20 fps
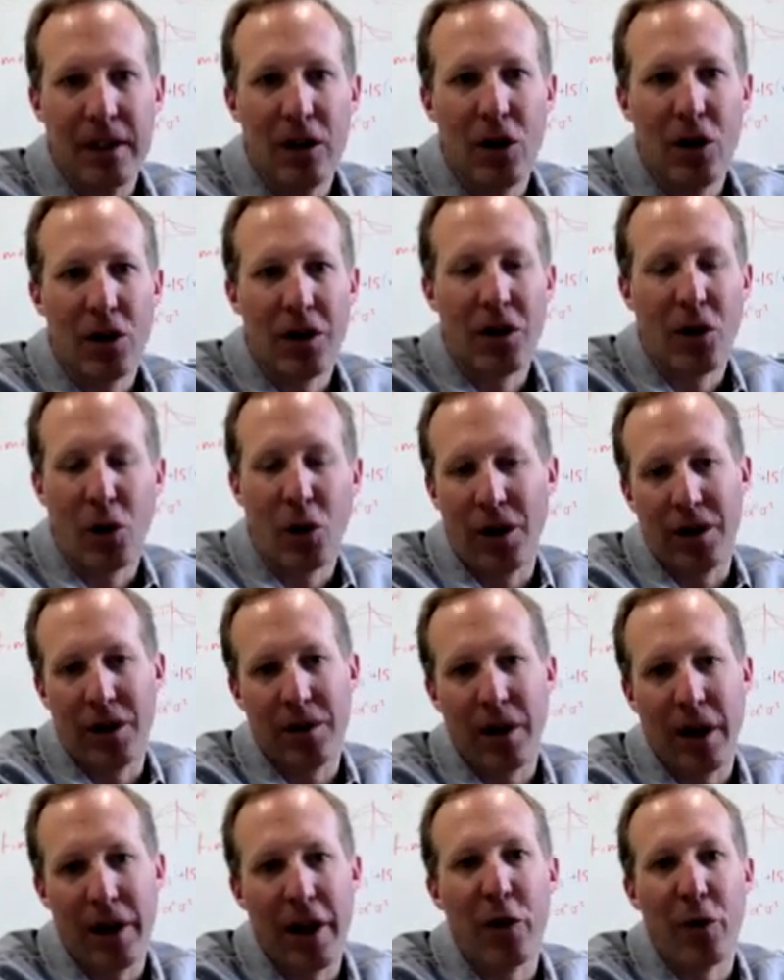Or
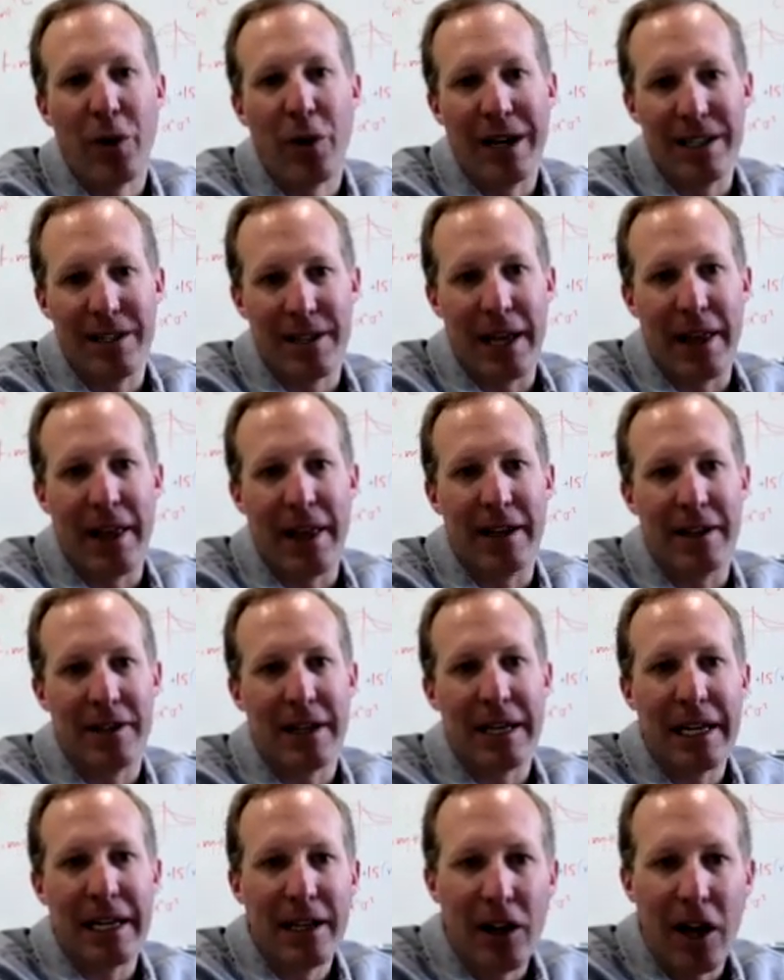another way to say that
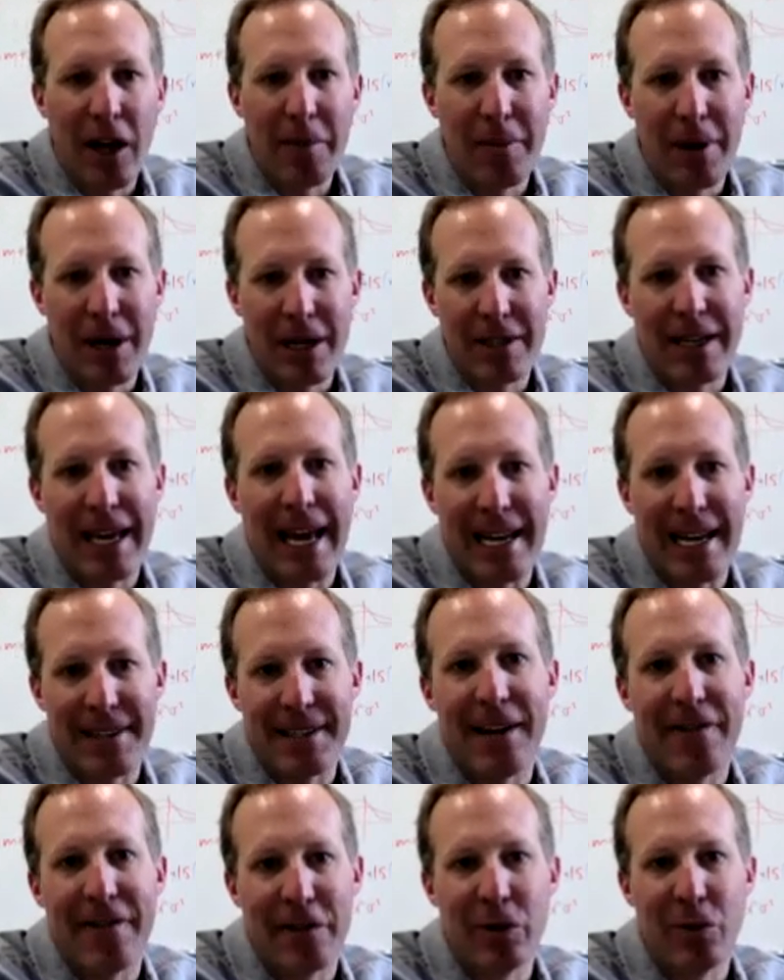is Elon Musk has
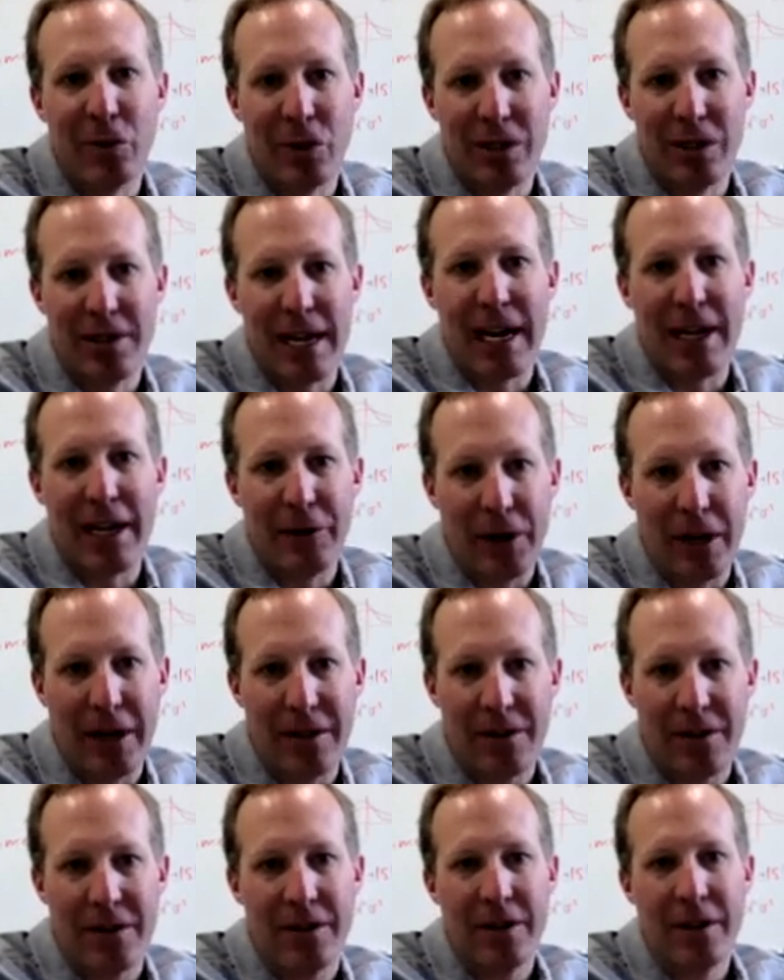everyone's
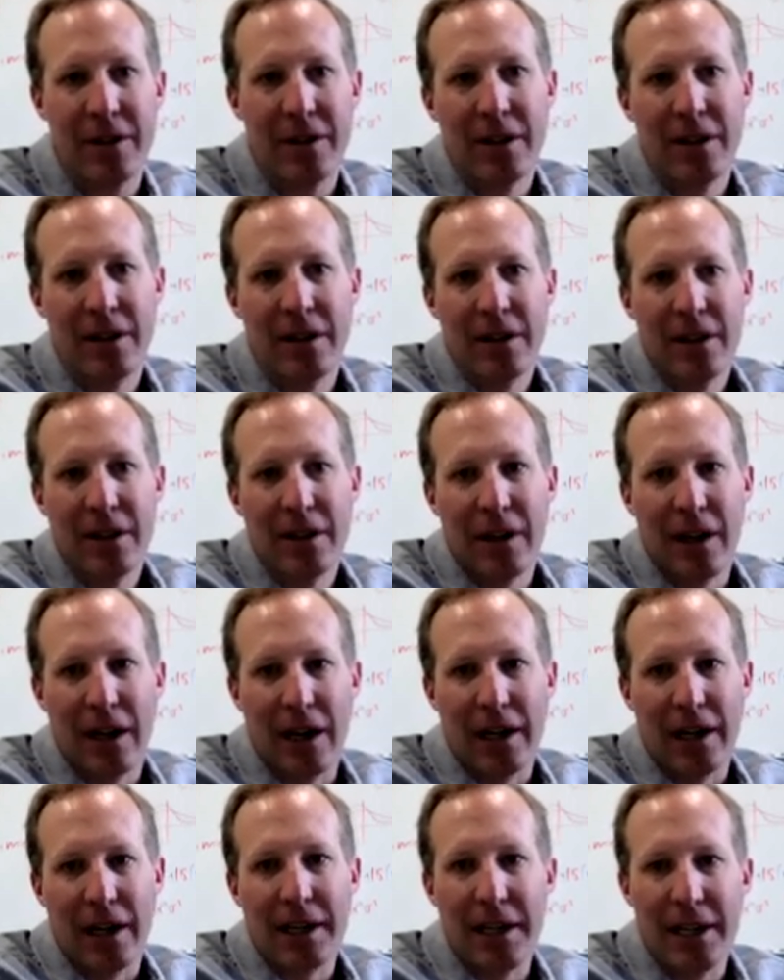address.
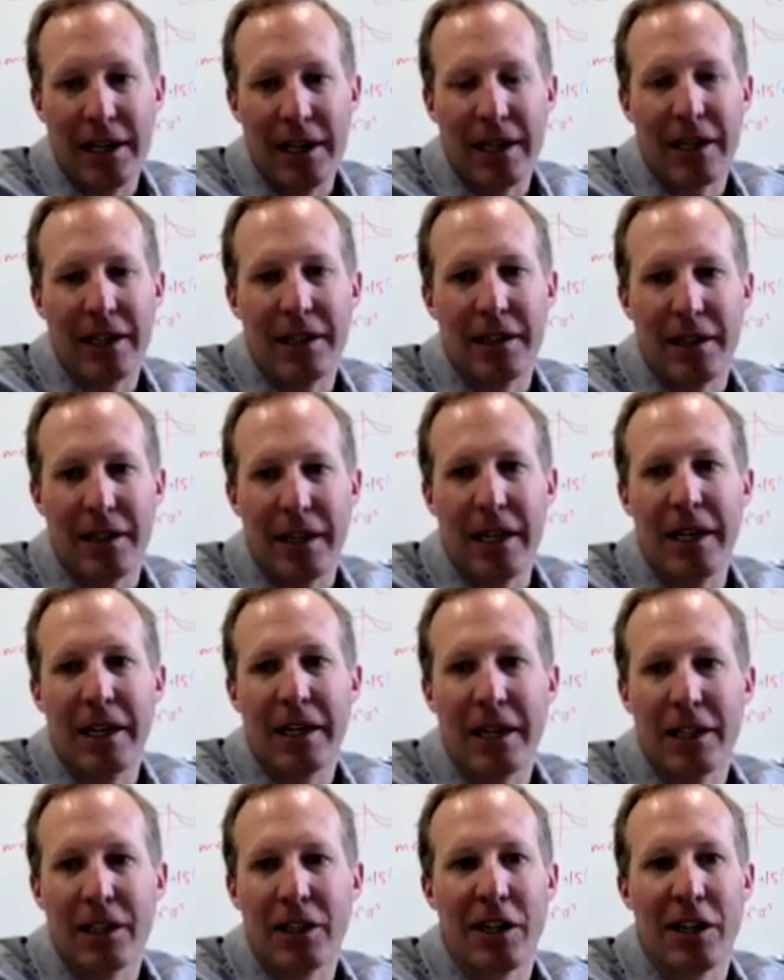He
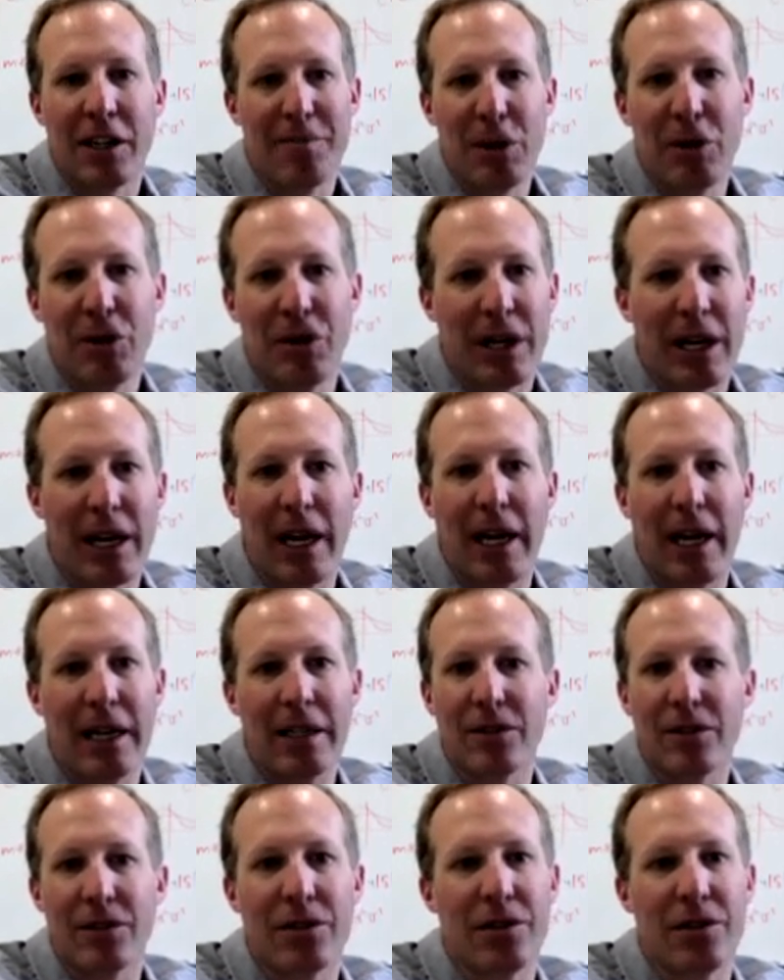can
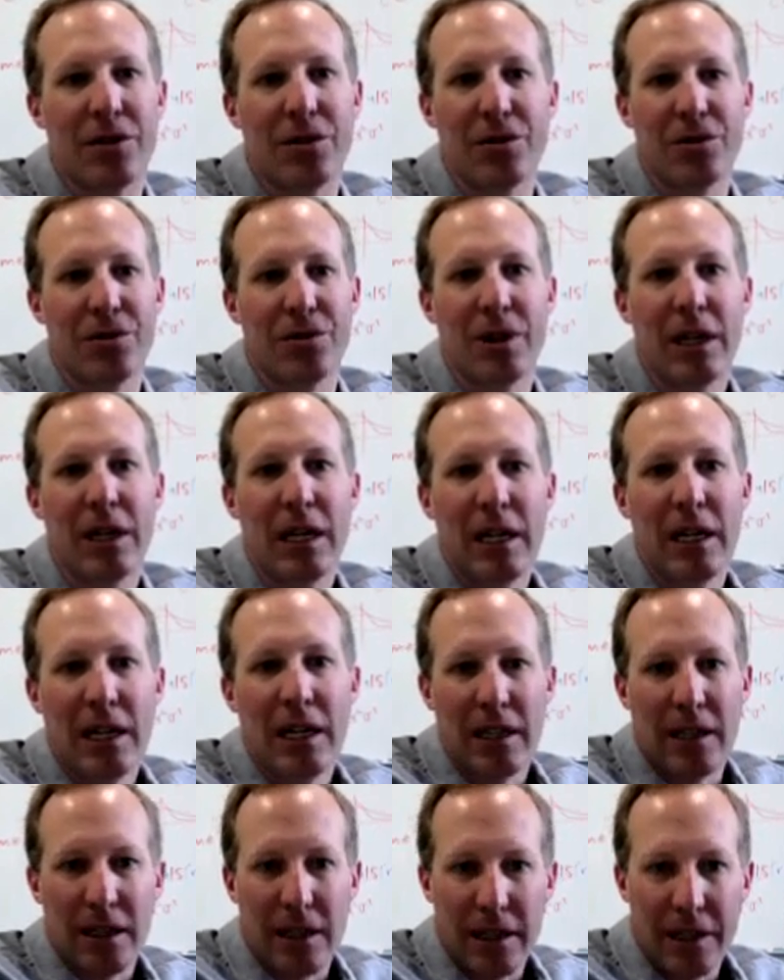communicate to
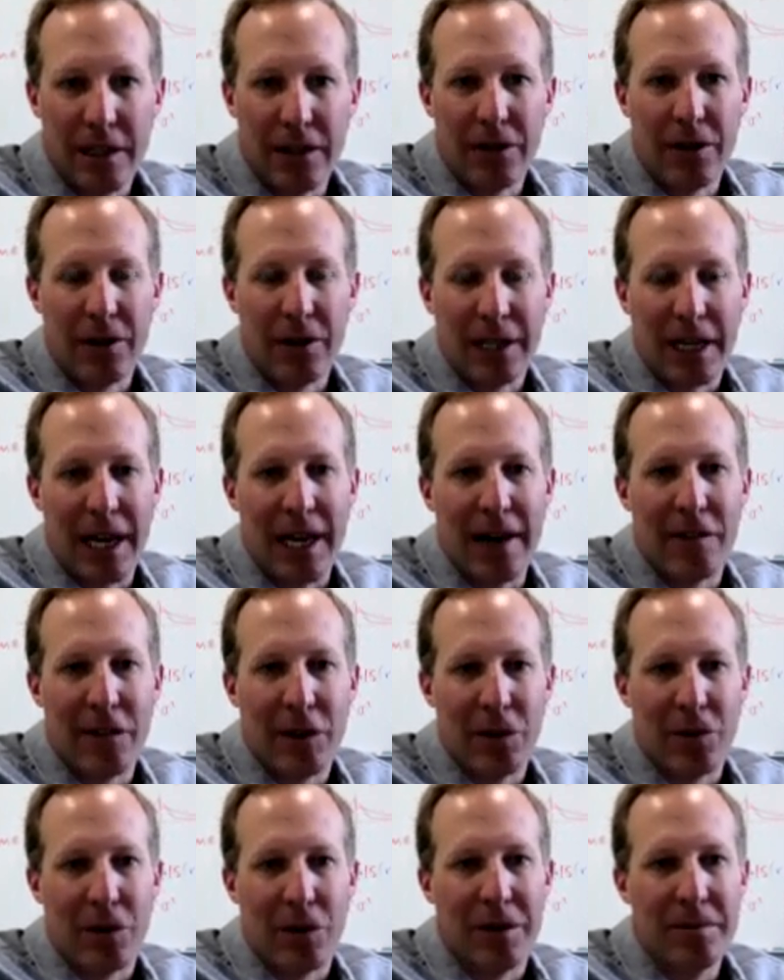literally
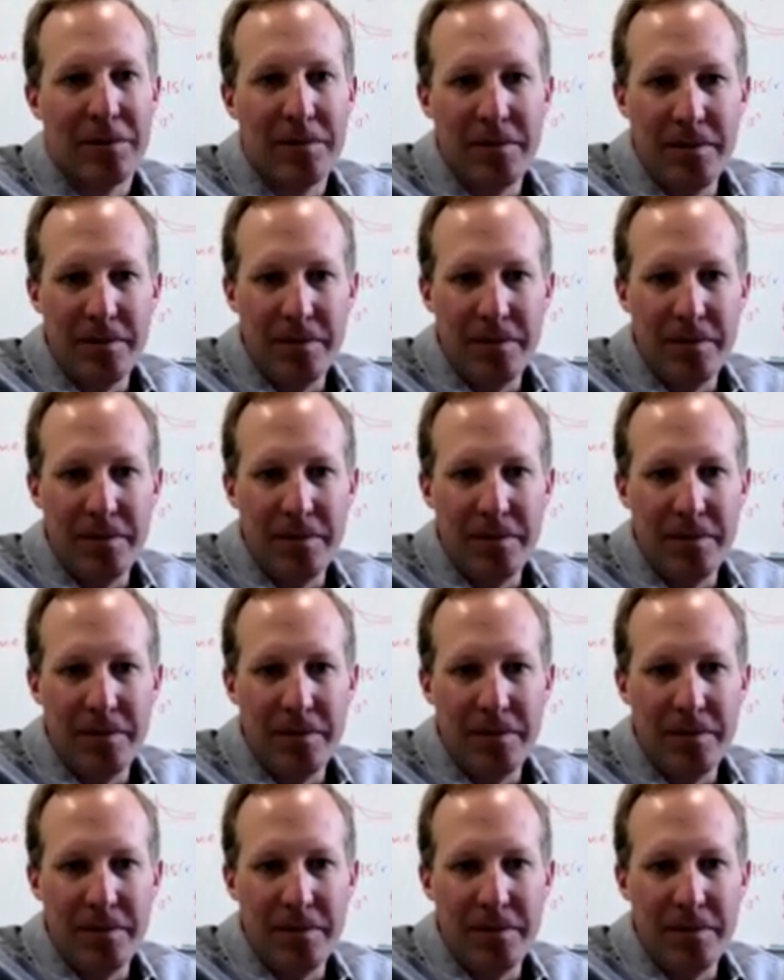everyone.